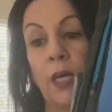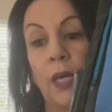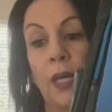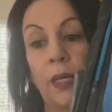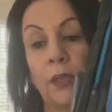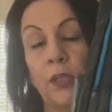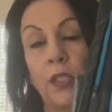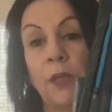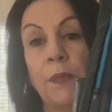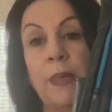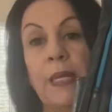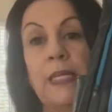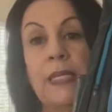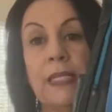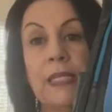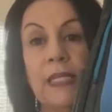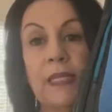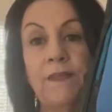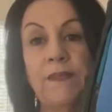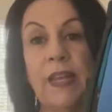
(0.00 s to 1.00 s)

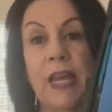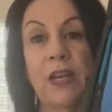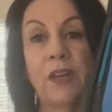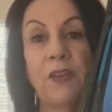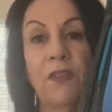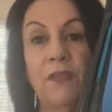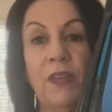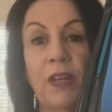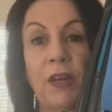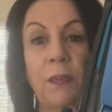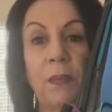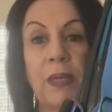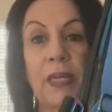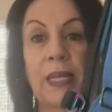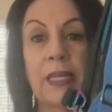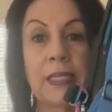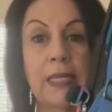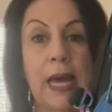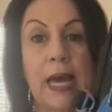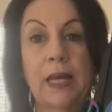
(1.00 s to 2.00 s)
pieces of Deco
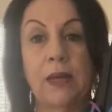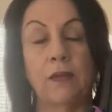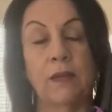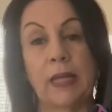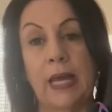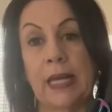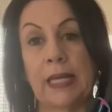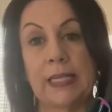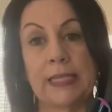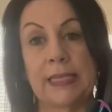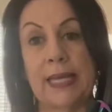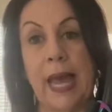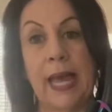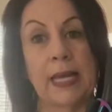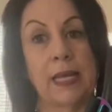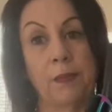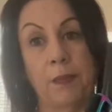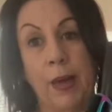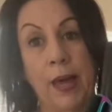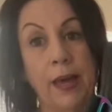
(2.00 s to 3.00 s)
because I don't like a
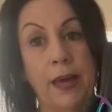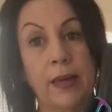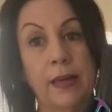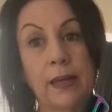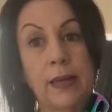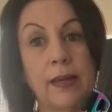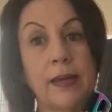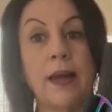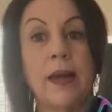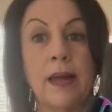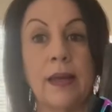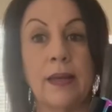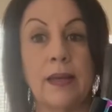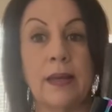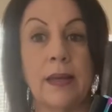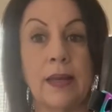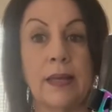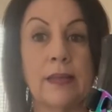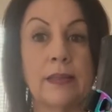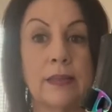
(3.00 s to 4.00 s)
saggy bag. And
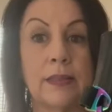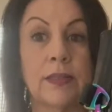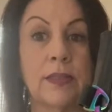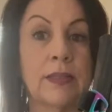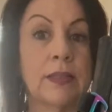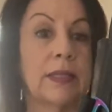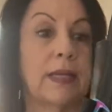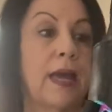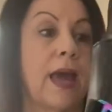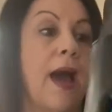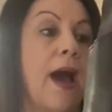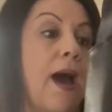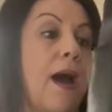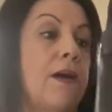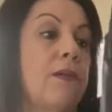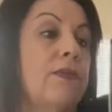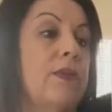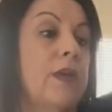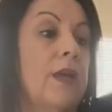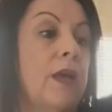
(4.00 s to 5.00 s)
I literally
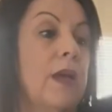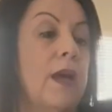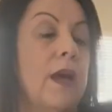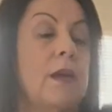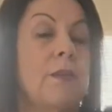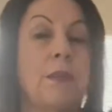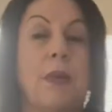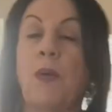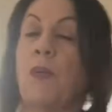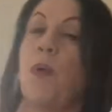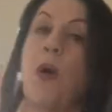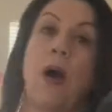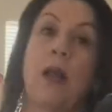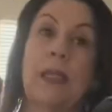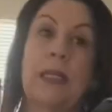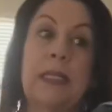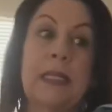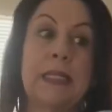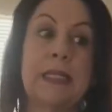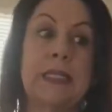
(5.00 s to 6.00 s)
have my
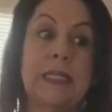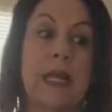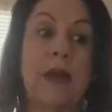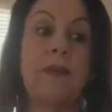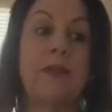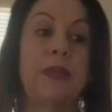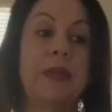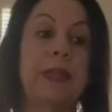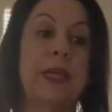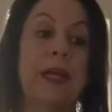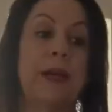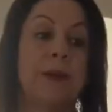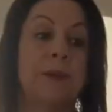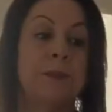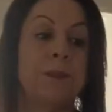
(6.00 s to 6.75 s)
wallet and stuff in there.